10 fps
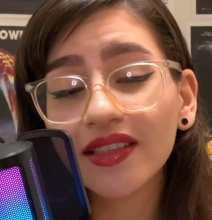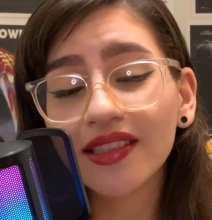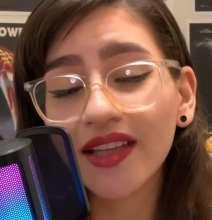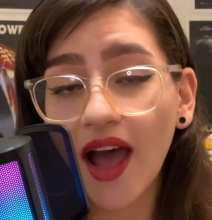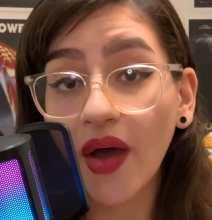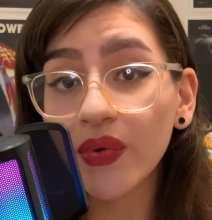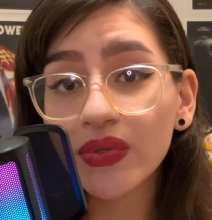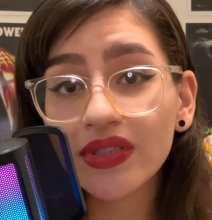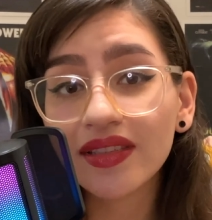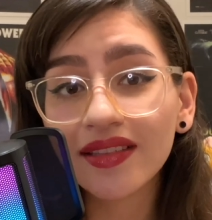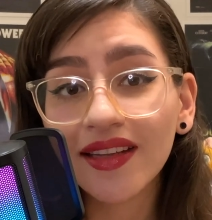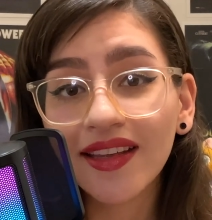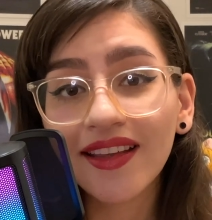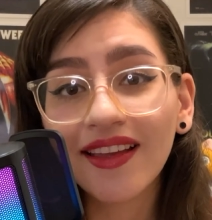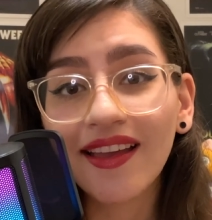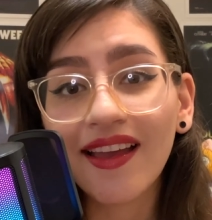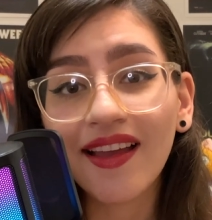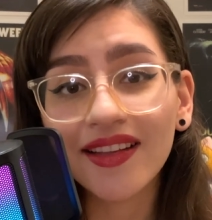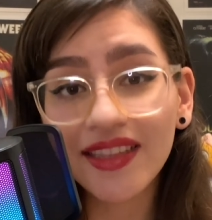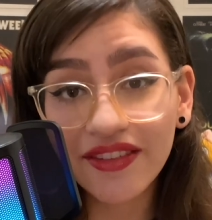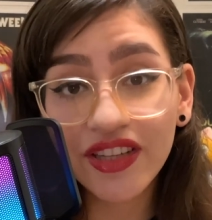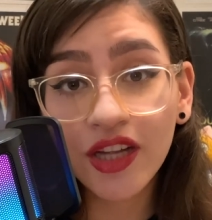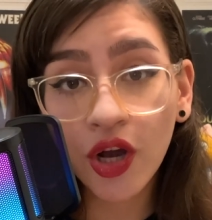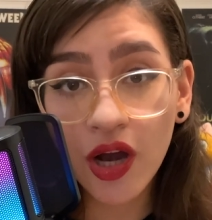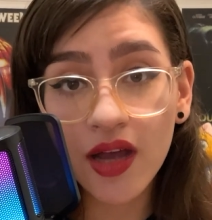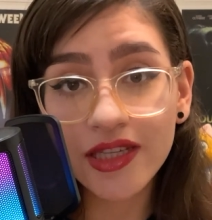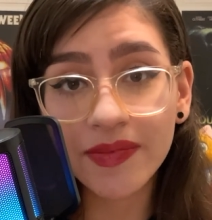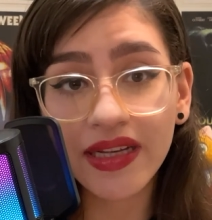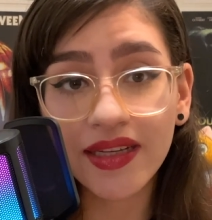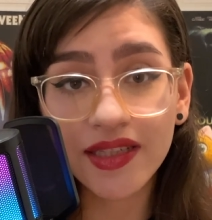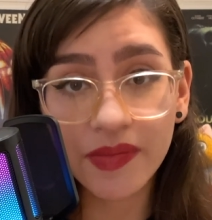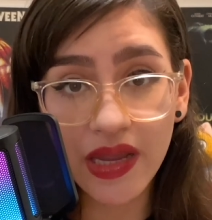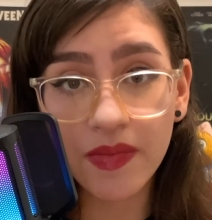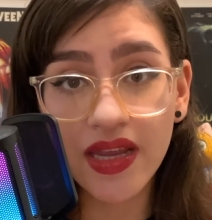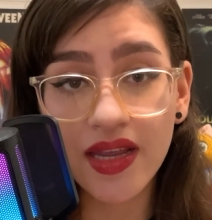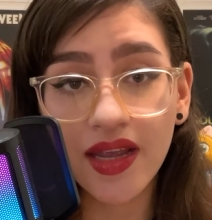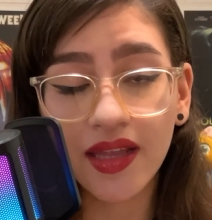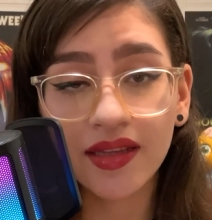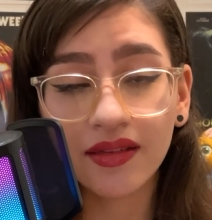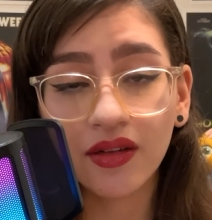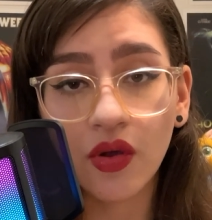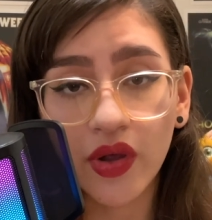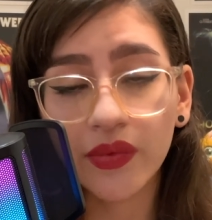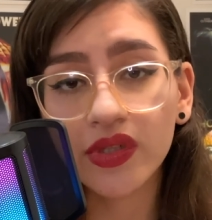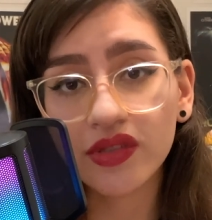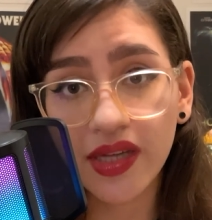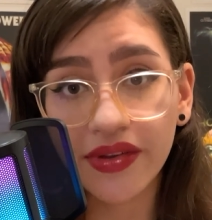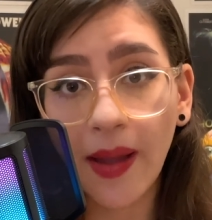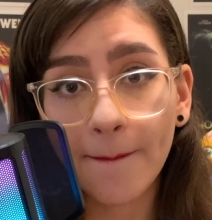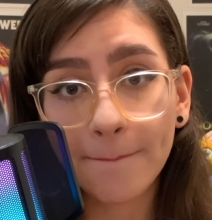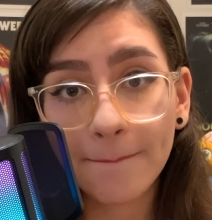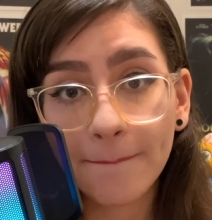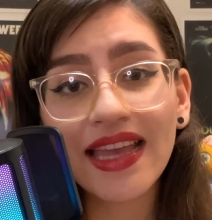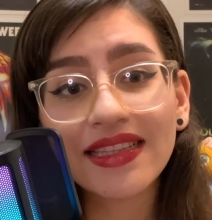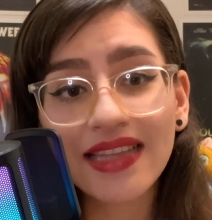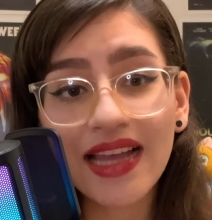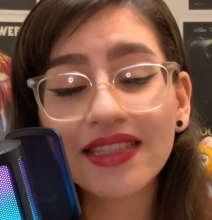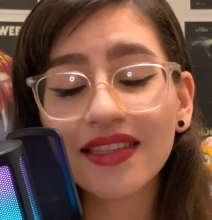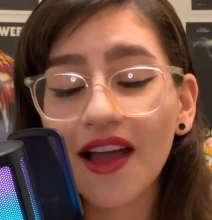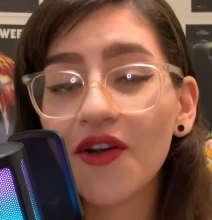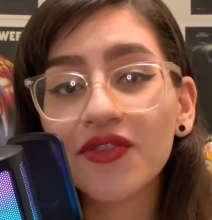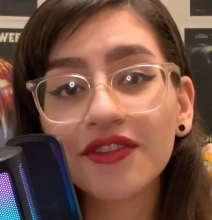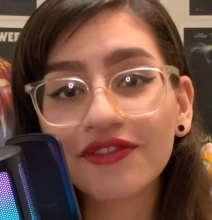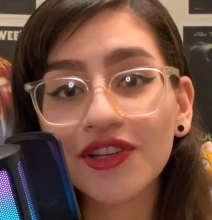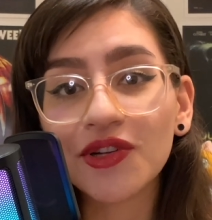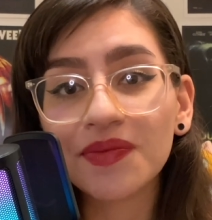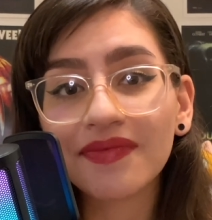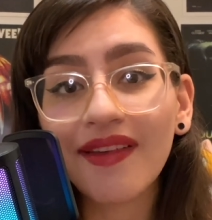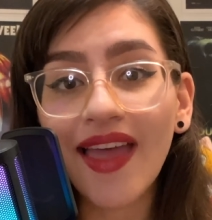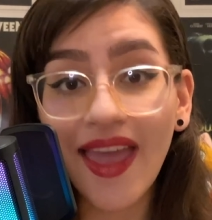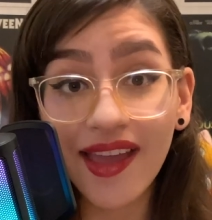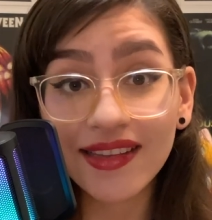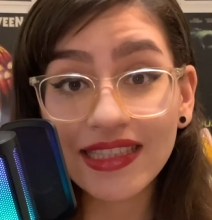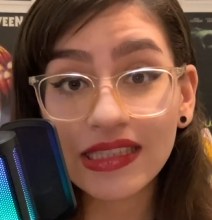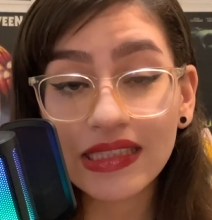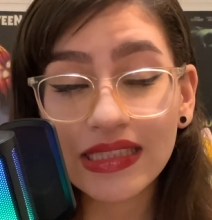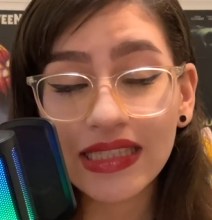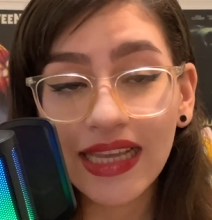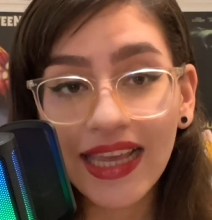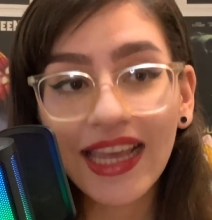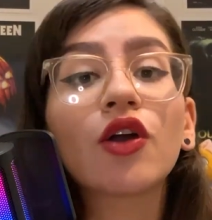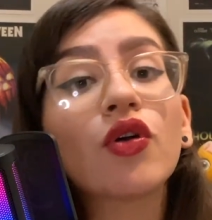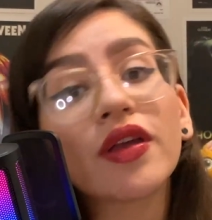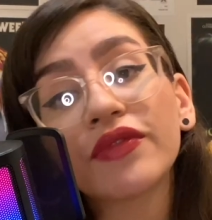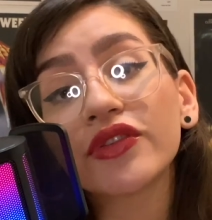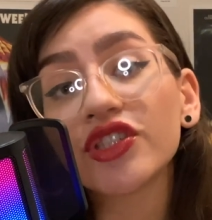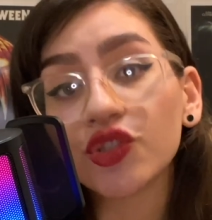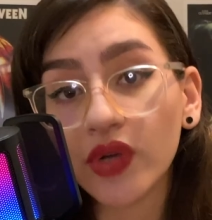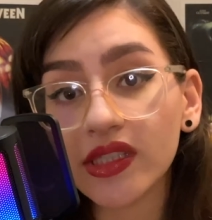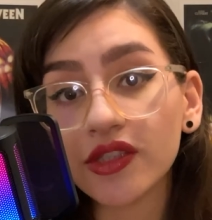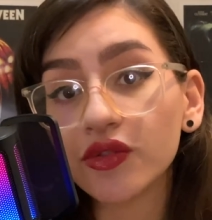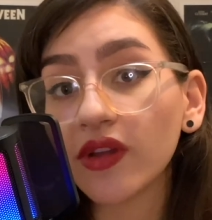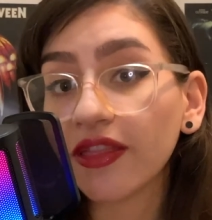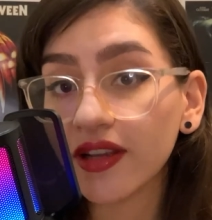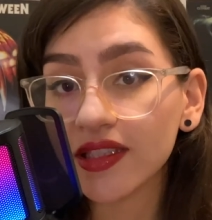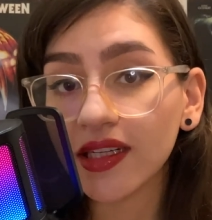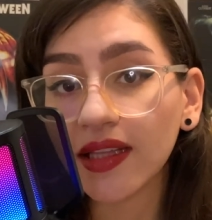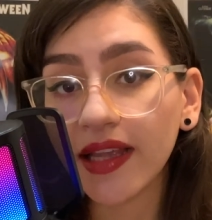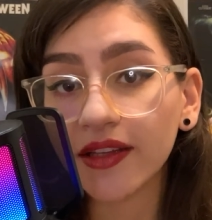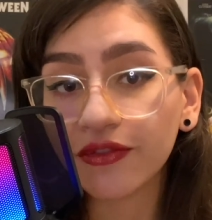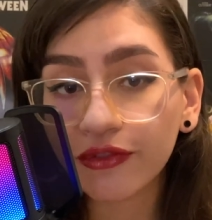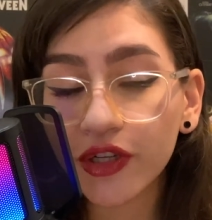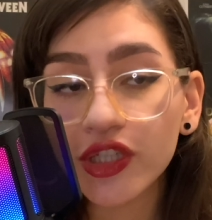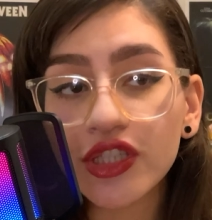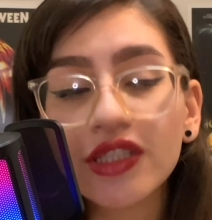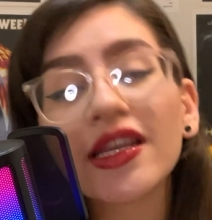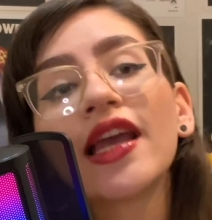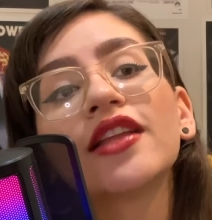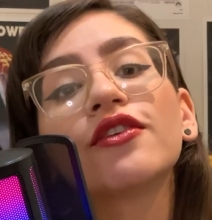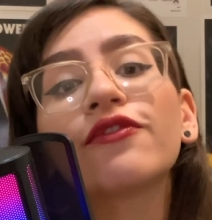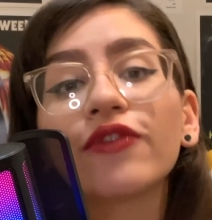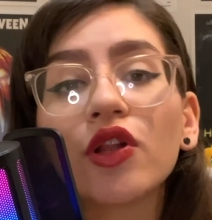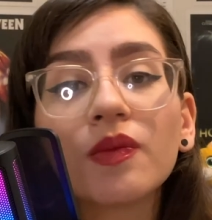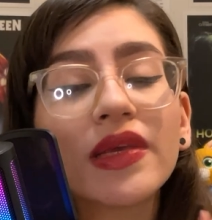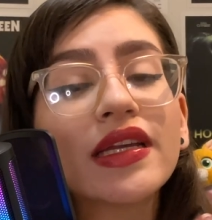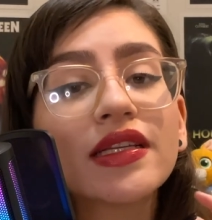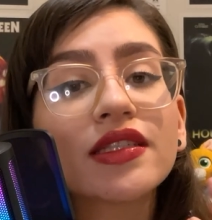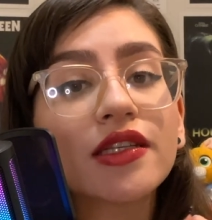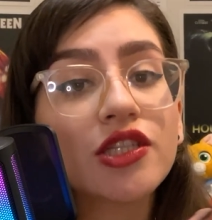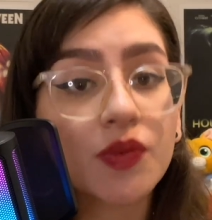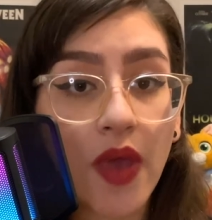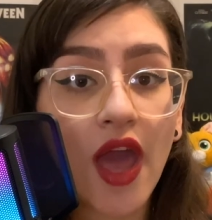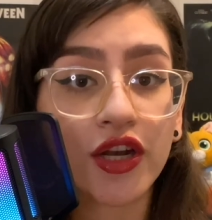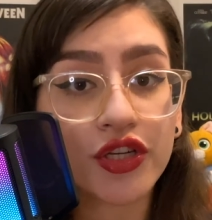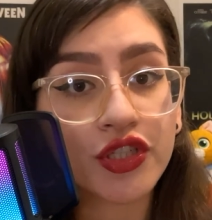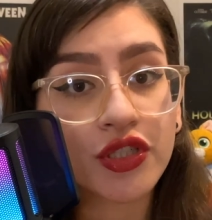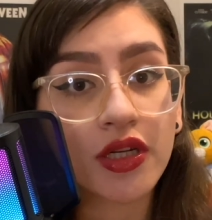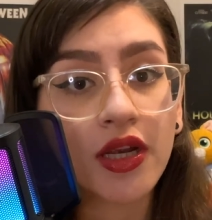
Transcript: the house, leaving her husband and the baby, and going with Octavia. And that's how the film ends. Going very straight into the things that I like at first, the film is in Spanish.